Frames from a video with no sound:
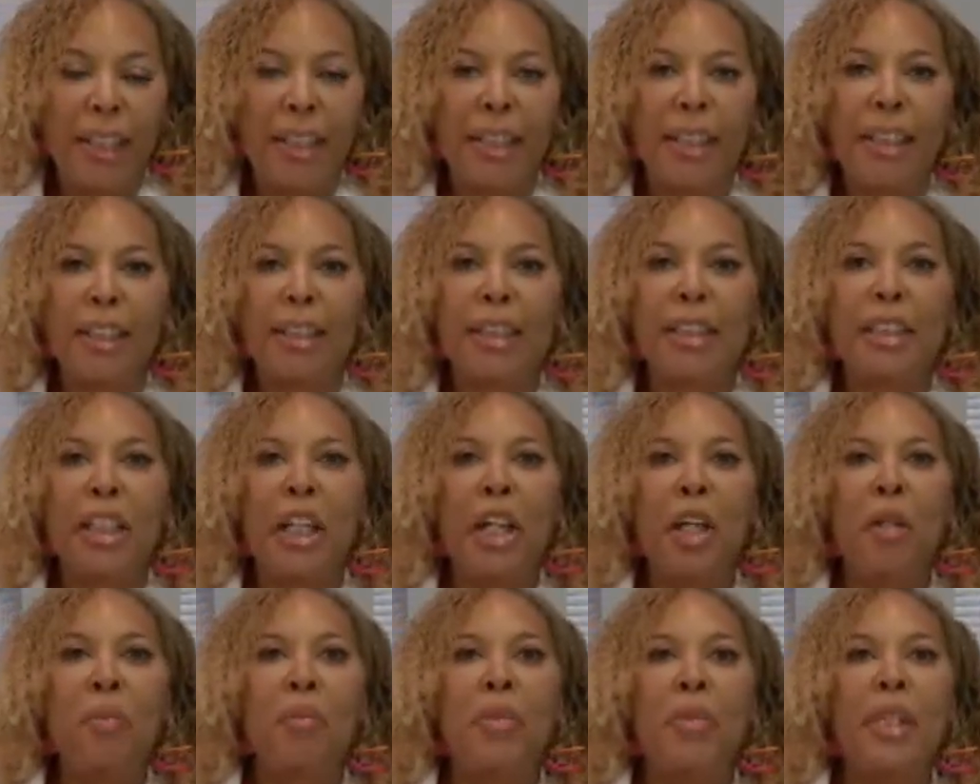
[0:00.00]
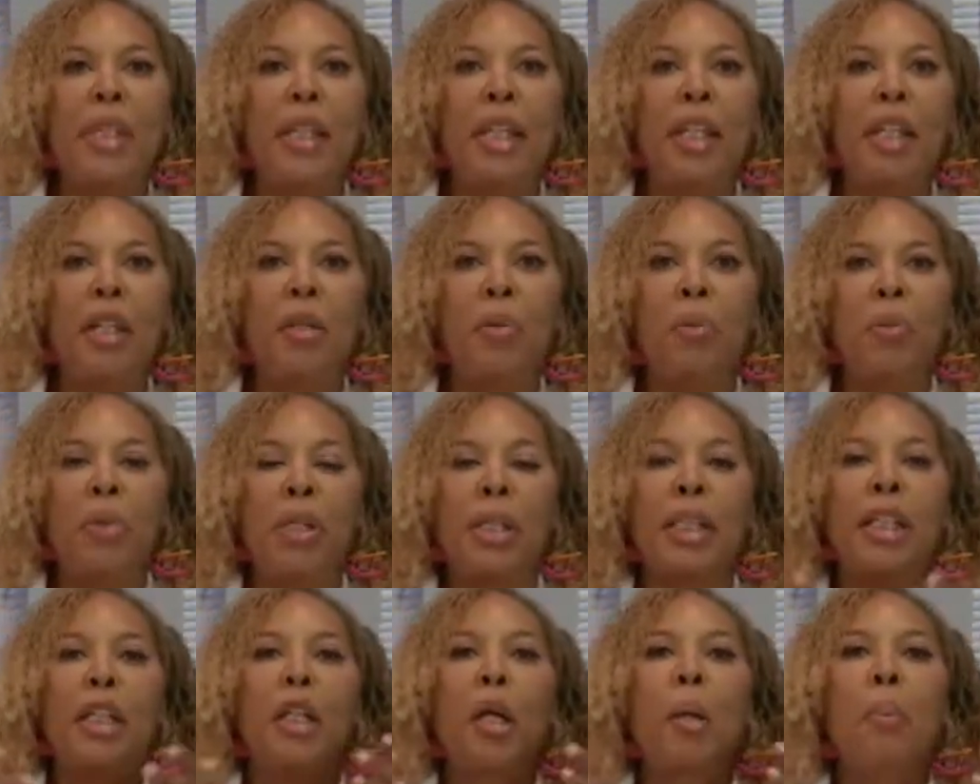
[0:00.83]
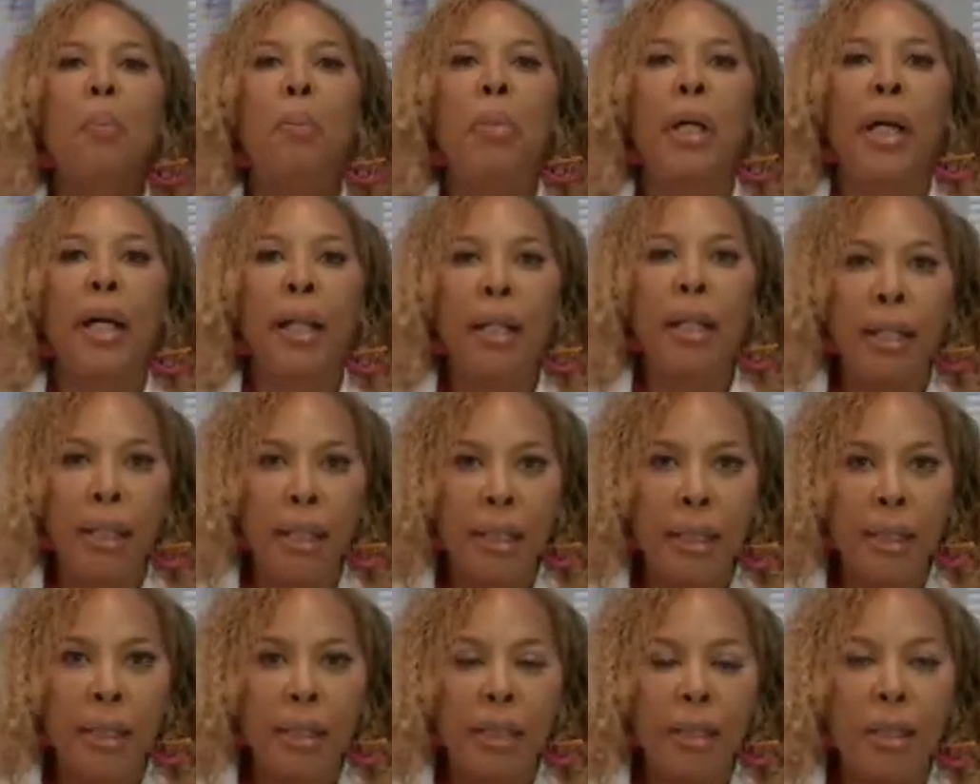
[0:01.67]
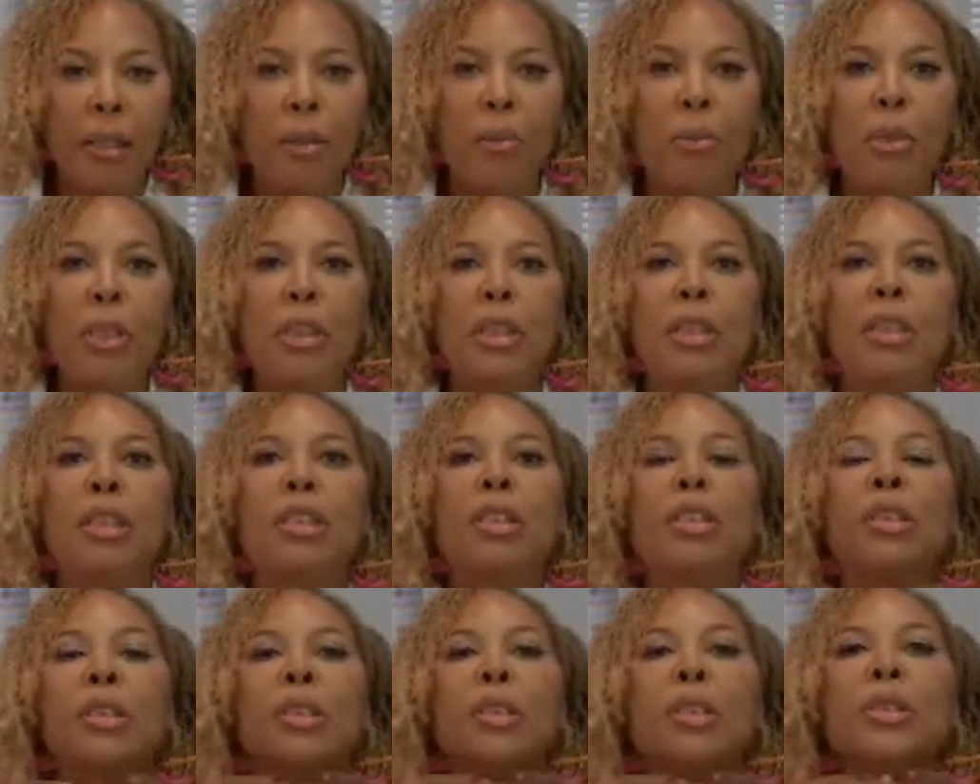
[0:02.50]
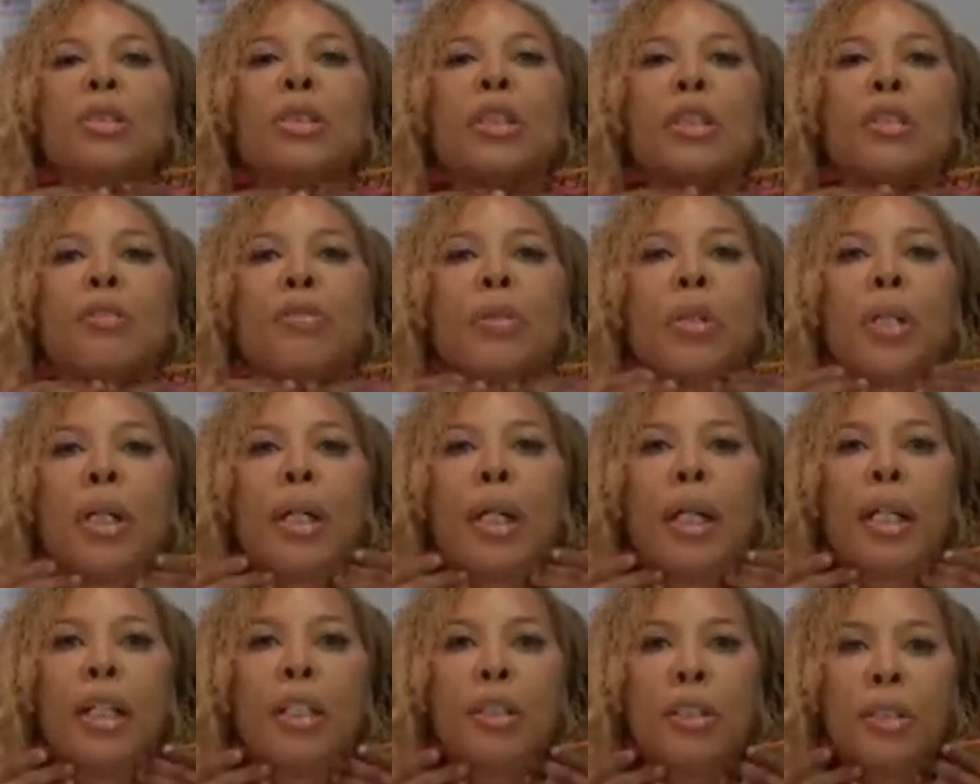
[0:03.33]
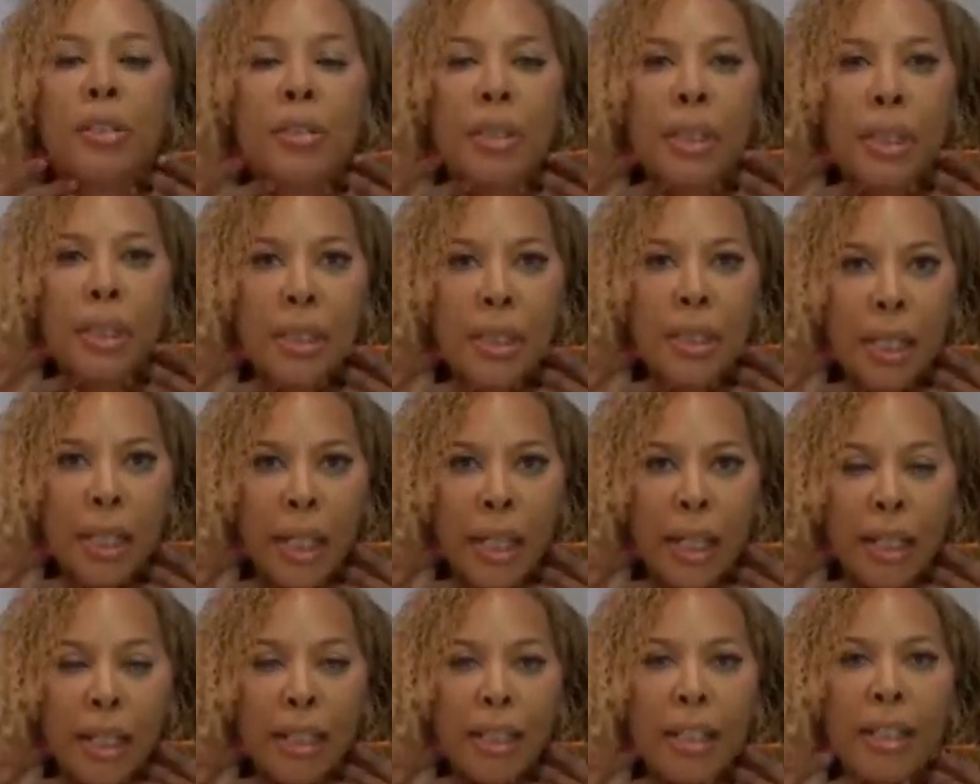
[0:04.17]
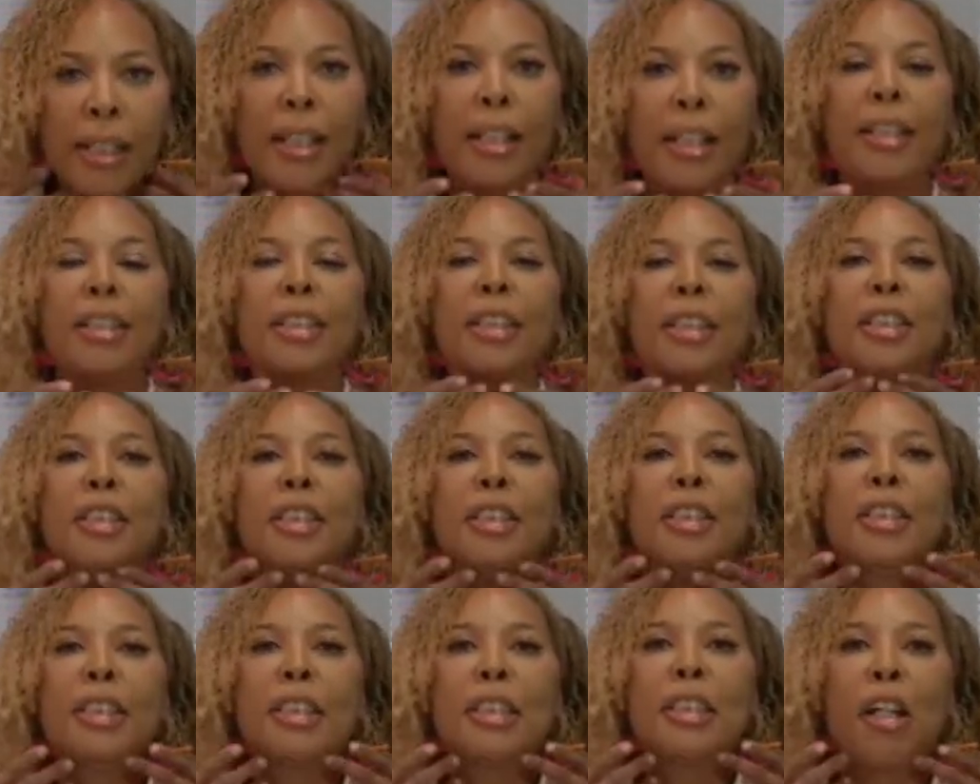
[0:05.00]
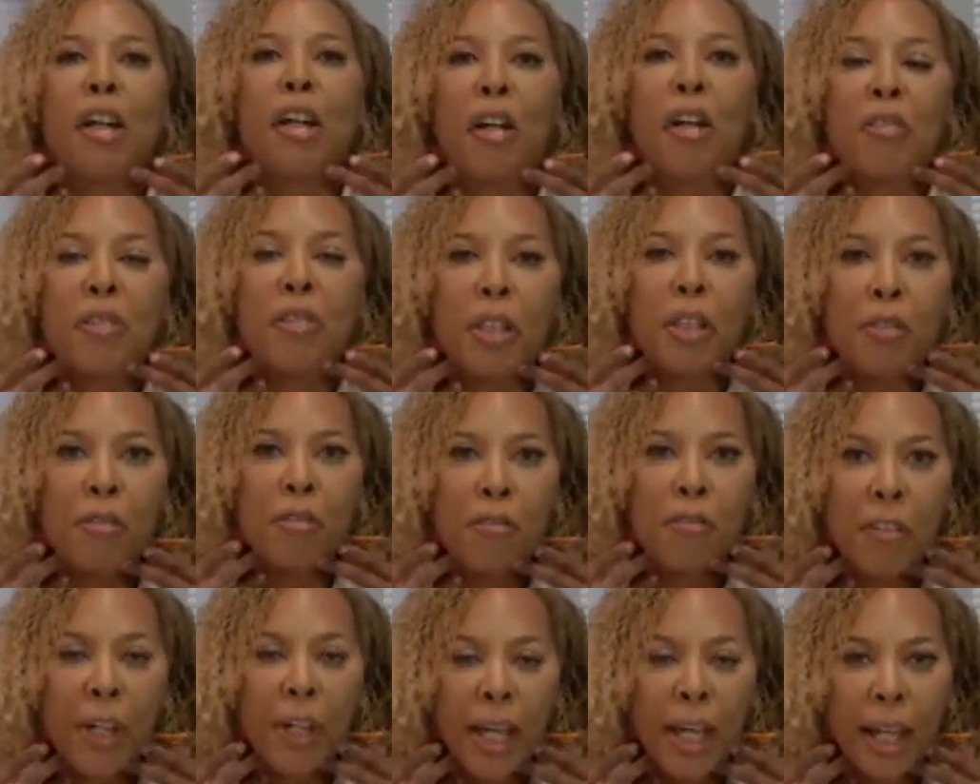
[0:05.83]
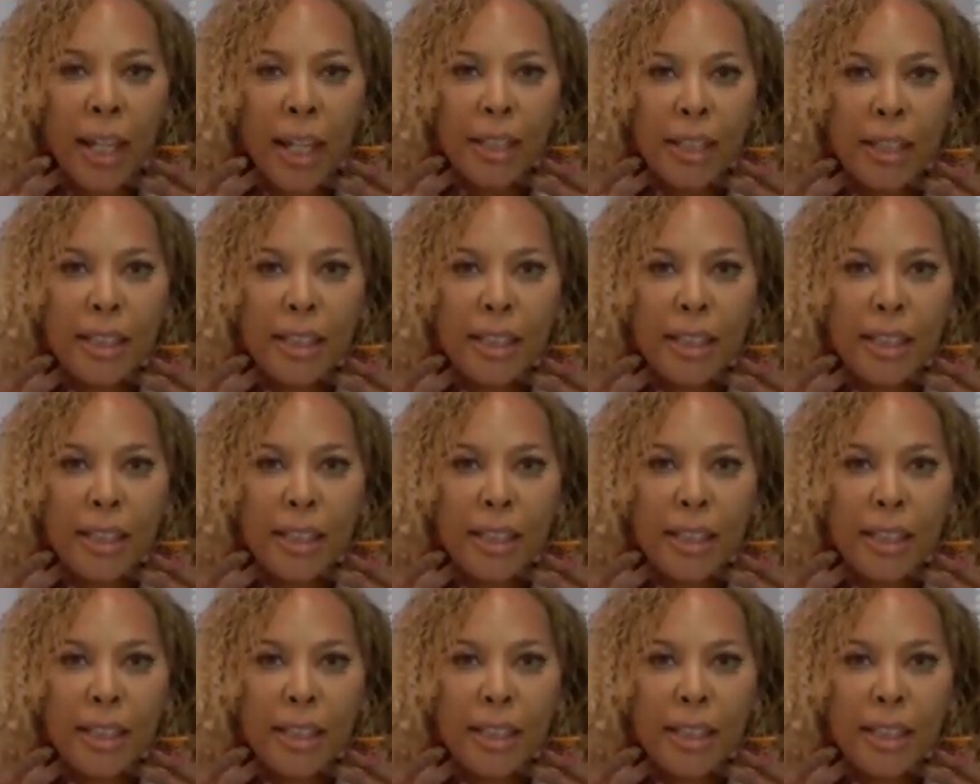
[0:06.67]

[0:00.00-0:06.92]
The same thing with Cobella, which is used for under the neck to dissolve the fat.